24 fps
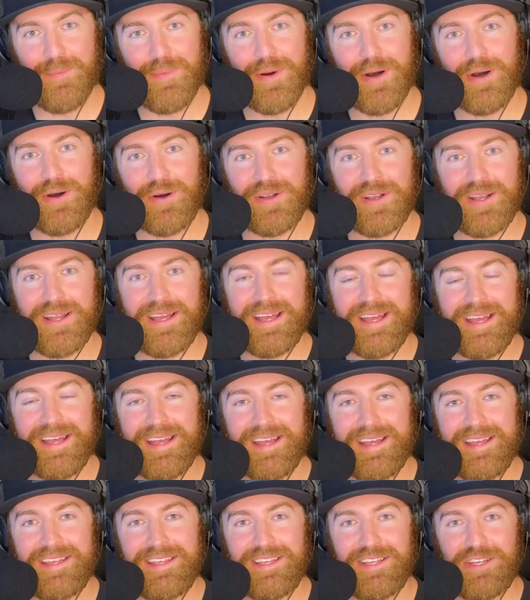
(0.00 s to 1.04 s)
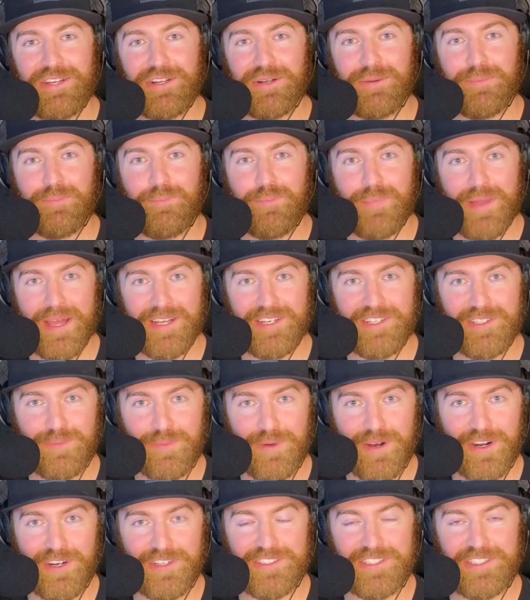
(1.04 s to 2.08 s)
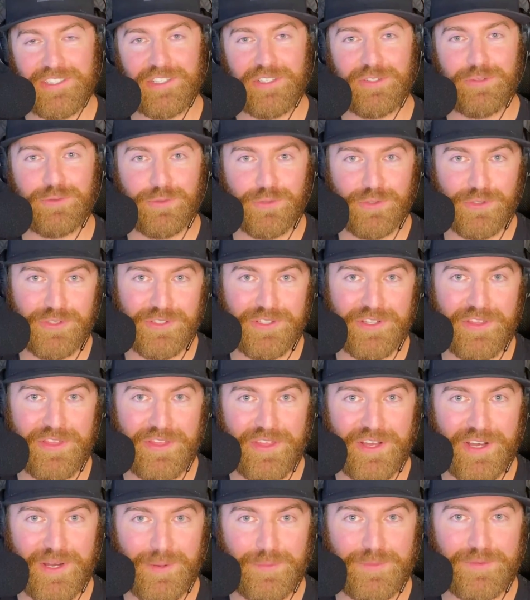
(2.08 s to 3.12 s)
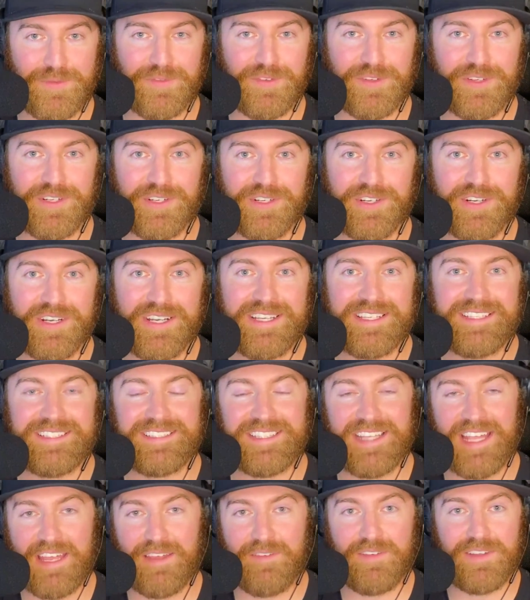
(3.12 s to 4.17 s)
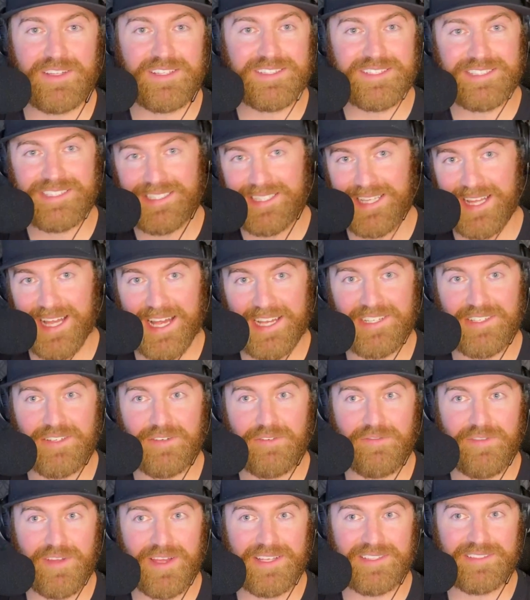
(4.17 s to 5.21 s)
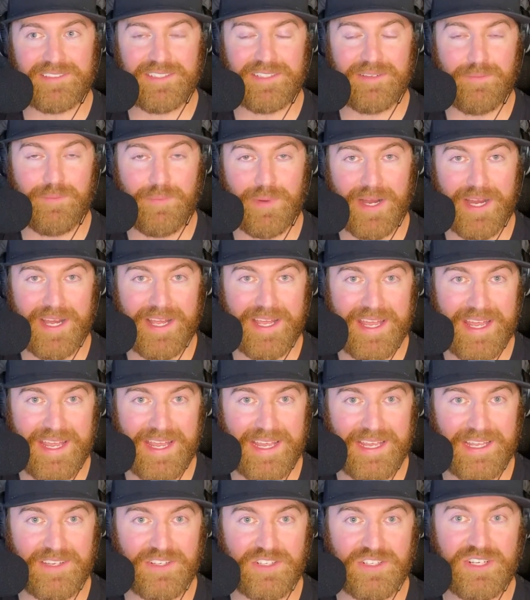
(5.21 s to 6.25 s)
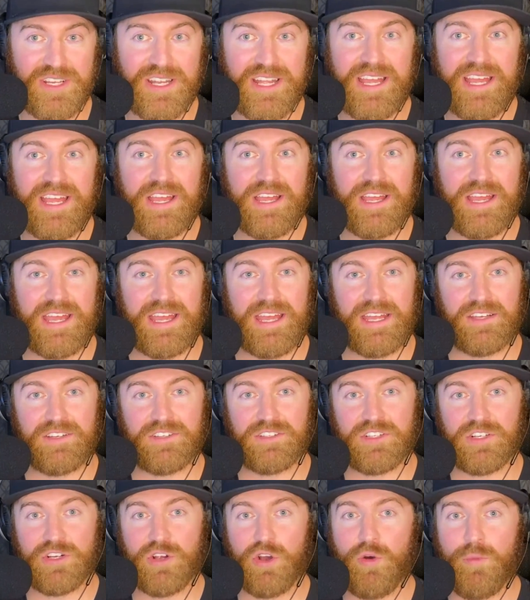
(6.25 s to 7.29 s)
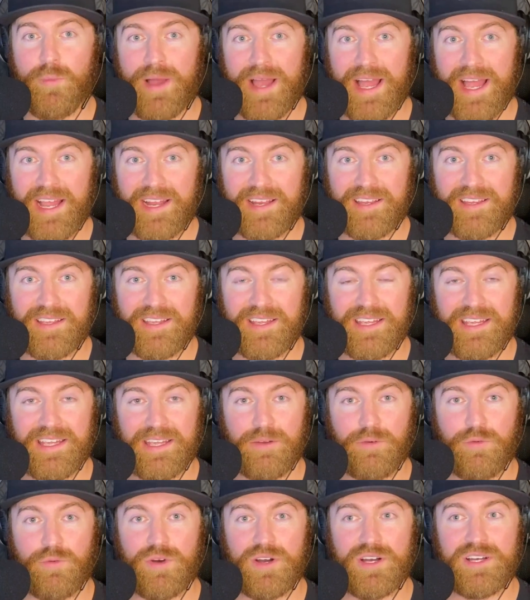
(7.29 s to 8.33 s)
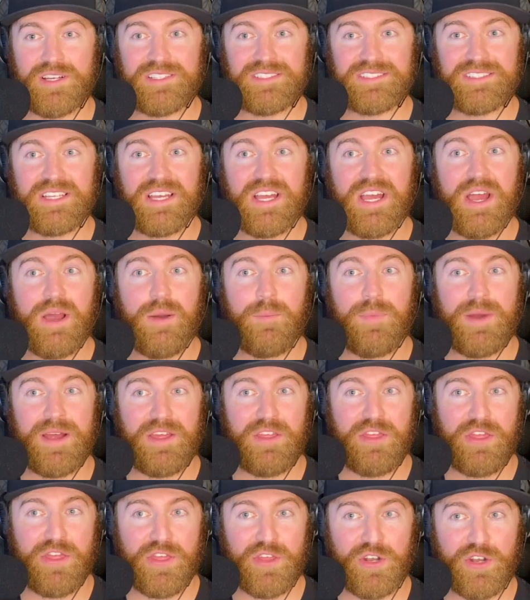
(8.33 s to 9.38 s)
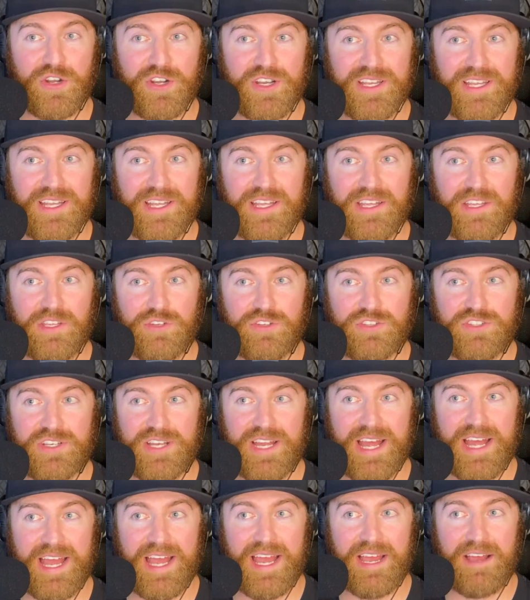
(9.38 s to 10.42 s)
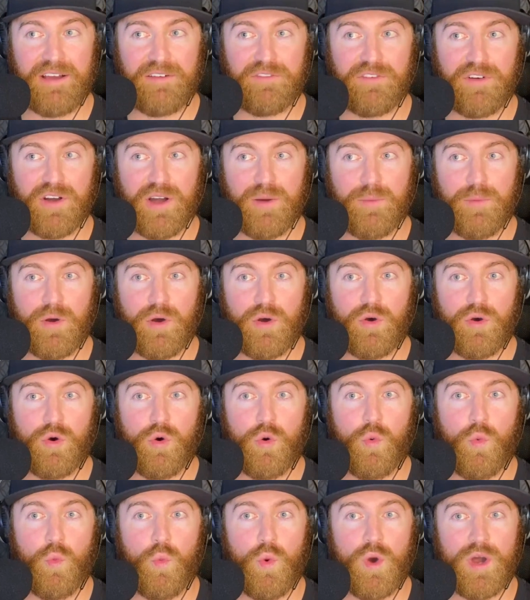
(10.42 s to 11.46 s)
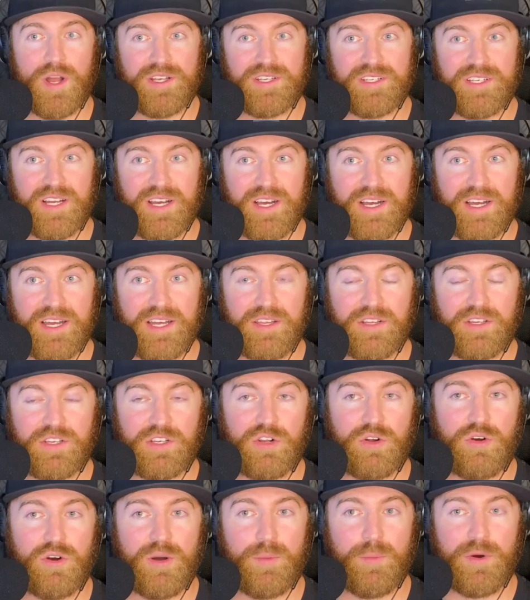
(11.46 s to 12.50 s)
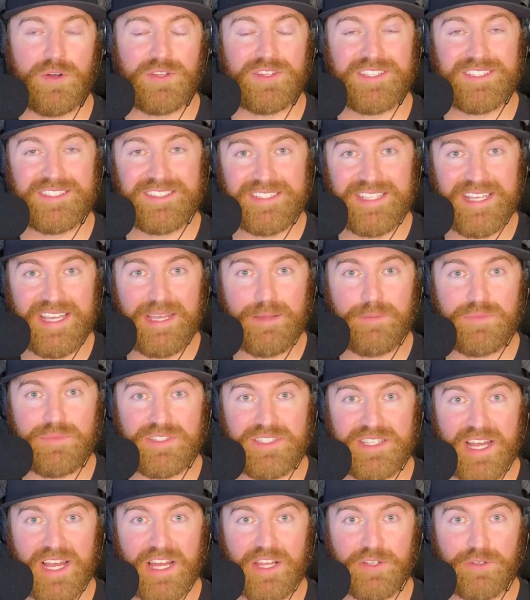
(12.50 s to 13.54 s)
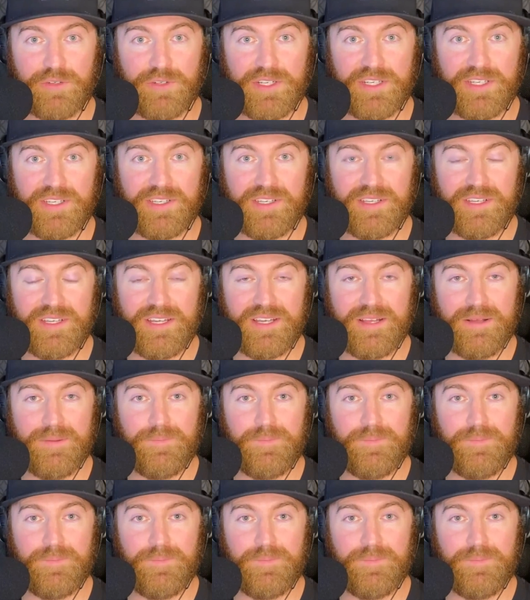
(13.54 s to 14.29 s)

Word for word: about your benchmarks and your rule of thumbs for saving slash investing by age. And to go back, it was by thirty, you should have about one time, you know, about the same salary